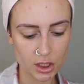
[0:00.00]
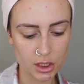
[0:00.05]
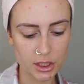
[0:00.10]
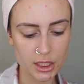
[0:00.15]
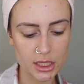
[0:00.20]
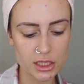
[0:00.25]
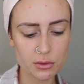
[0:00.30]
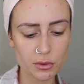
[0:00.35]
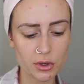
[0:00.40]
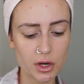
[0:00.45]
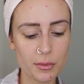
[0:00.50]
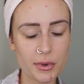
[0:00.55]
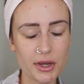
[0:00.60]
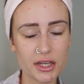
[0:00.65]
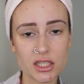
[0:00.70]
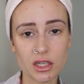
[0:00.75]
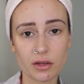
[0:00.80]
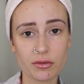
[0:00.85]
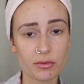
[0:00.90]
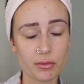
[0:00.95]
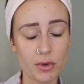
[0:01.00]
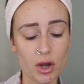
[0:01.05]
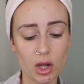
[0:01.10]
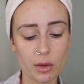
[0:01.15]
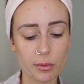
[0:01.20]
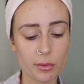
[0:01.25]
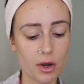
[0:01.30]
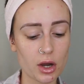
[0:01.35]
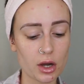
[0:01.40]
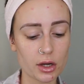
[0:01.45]
This one I picked up from
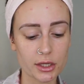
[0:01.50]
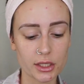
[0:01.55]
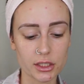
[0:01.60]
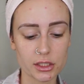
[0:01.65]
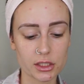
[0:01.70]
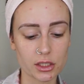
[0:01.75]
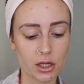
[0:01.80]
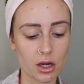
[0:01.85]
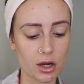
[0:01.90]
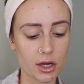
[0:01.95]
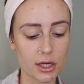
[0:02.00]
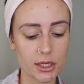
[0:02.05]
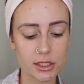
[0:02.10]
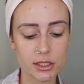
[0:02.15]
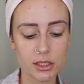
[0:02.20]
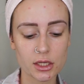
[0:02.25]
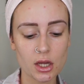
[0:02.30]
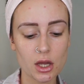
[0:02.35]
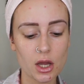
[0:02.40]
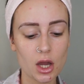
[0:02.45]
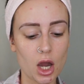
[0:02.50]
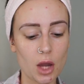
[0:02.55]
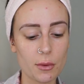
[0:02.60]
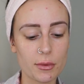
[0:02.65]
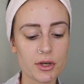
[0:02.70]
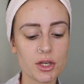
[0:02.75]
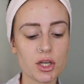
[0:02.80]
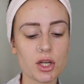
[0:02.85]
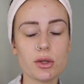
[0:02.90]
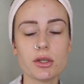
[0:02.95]
Home Bargains, guys. I've
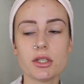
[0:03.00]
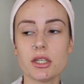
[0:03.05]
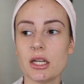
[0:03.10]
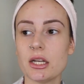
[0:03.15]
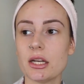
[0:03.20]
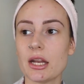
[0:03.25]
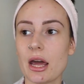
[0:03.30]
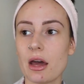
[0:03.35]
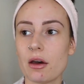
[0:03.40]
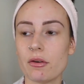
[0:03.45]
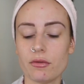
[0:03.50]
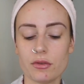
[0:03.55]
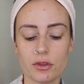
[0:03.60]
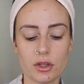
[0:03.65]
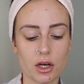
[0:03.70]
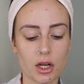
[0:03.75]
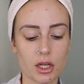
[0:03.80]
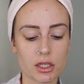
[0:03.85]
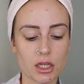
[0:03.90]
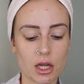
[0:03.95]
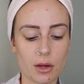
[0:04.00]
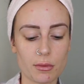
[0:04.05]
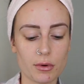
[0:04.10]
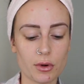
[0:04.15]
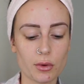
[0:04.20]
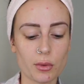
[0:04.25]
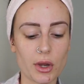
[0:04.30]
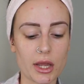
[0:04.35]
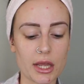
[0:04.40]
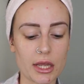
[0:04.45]
been using it now for the last
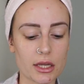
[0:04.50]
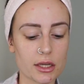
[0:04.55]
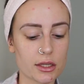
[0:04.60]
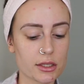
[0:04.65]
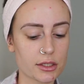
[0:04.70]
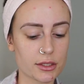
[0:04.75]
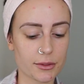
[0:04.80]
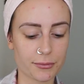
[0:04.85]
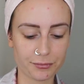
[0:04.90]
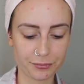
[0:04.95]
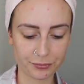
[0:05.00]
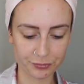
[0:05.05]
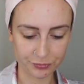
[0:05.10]
couple of weeks.